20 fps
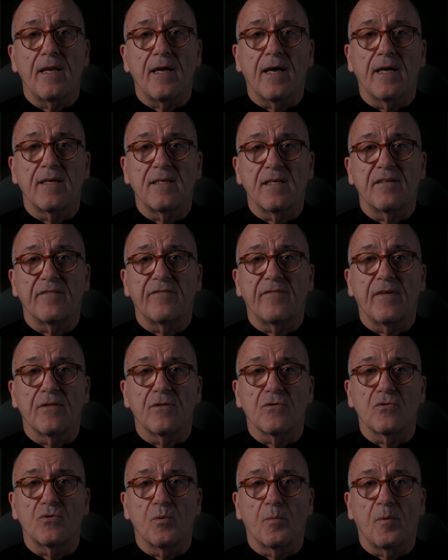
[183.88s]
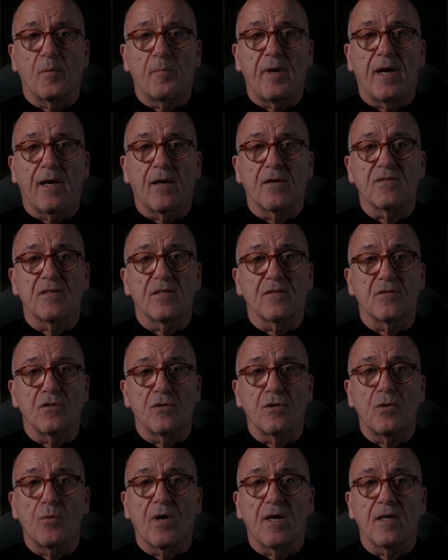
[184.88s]
identify the superpowers as the
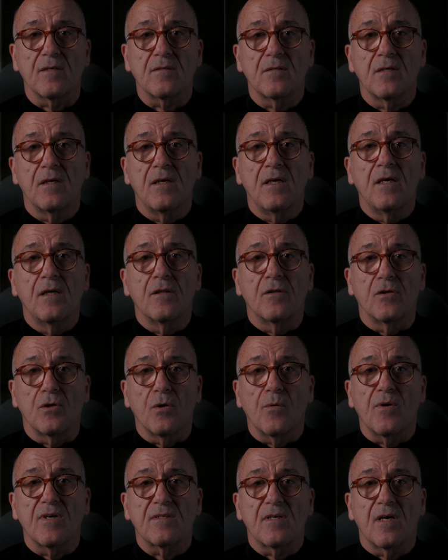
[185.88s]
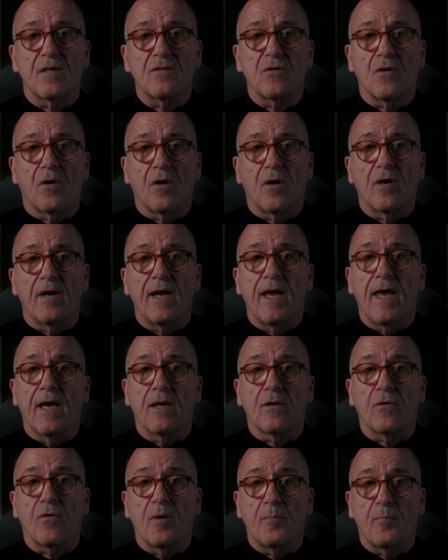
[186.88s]
U.S., the USSR,
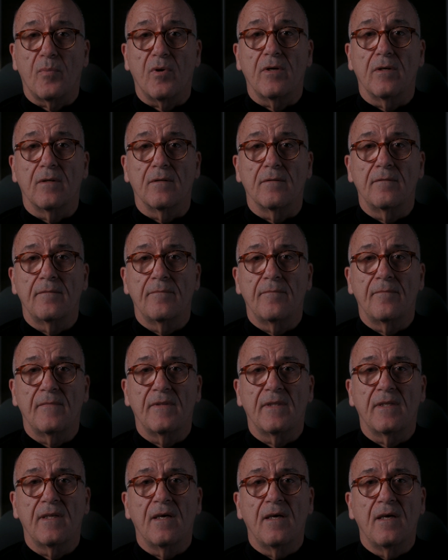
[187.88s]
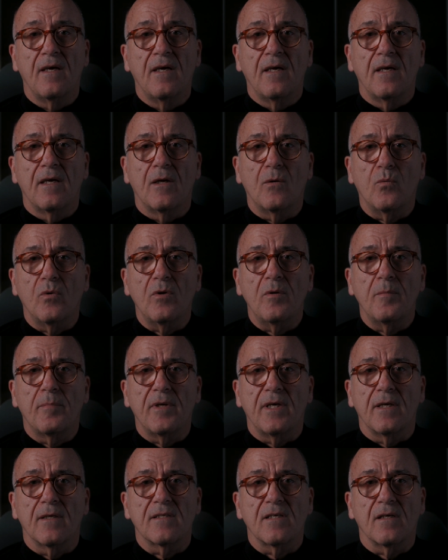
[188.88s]
and Great Britain. It wouldn't
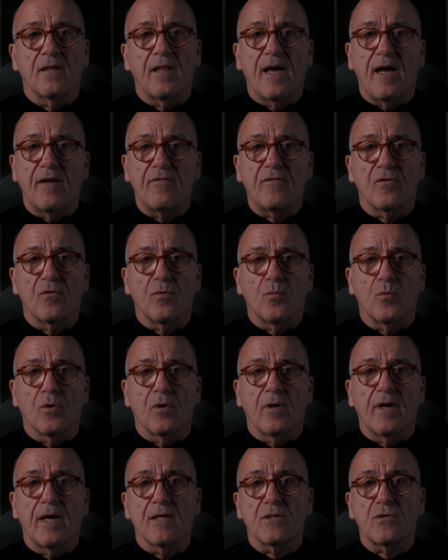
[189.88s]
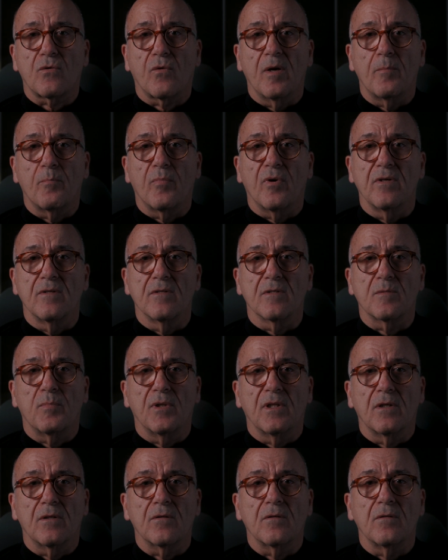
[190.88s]
be until after the war, as Great Britain's
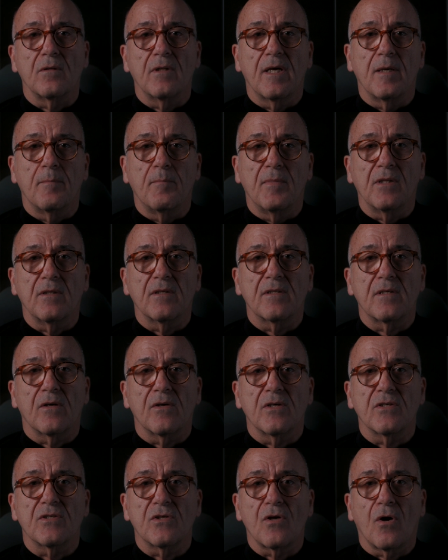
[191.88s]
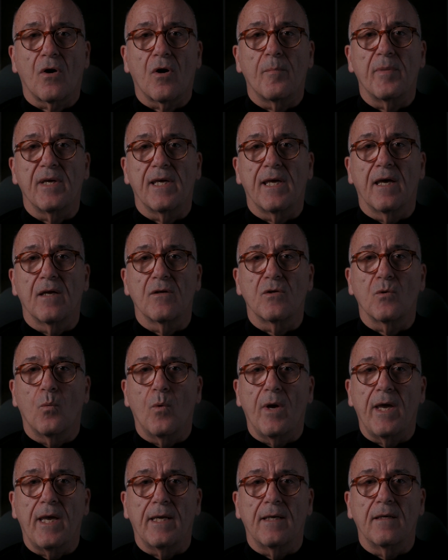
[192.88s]
political and military star began to
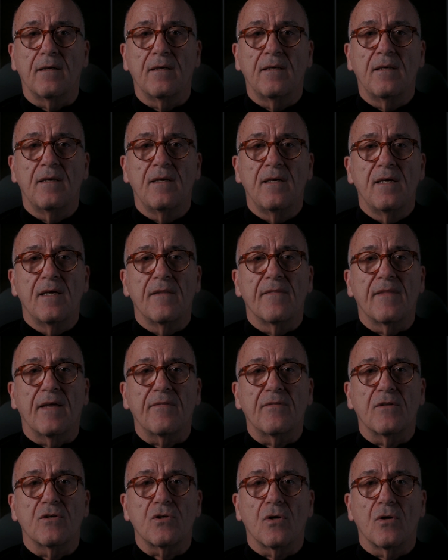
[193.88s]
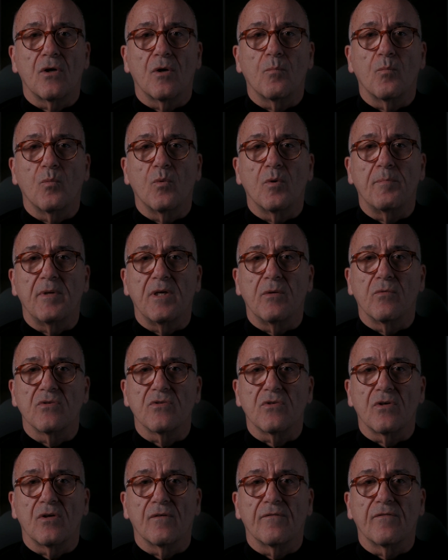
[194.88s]
wane, that the term would be
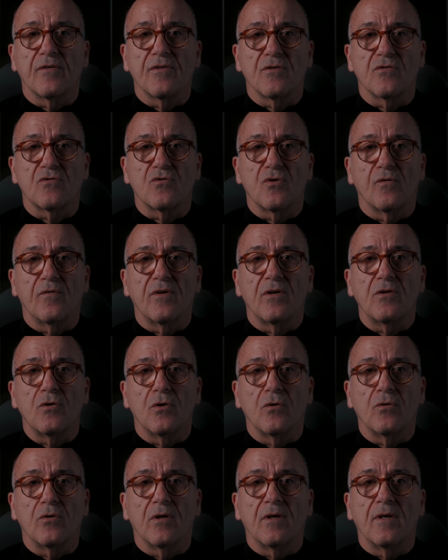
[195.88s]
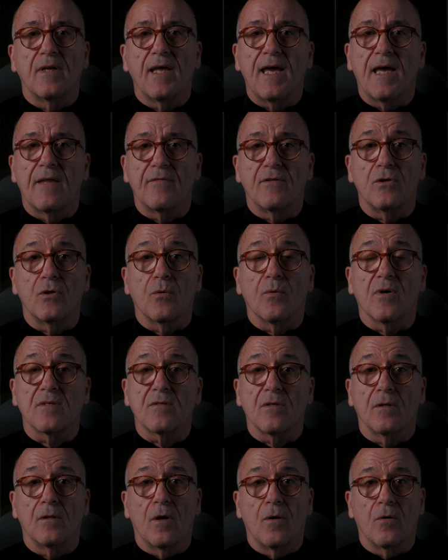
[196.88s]
reserved for the Soviet Union and the U.S.
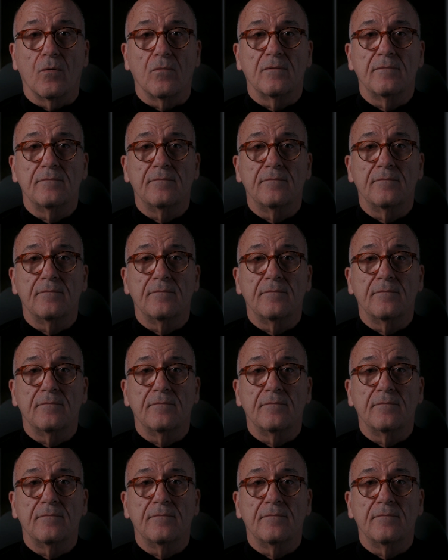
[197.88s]
alone.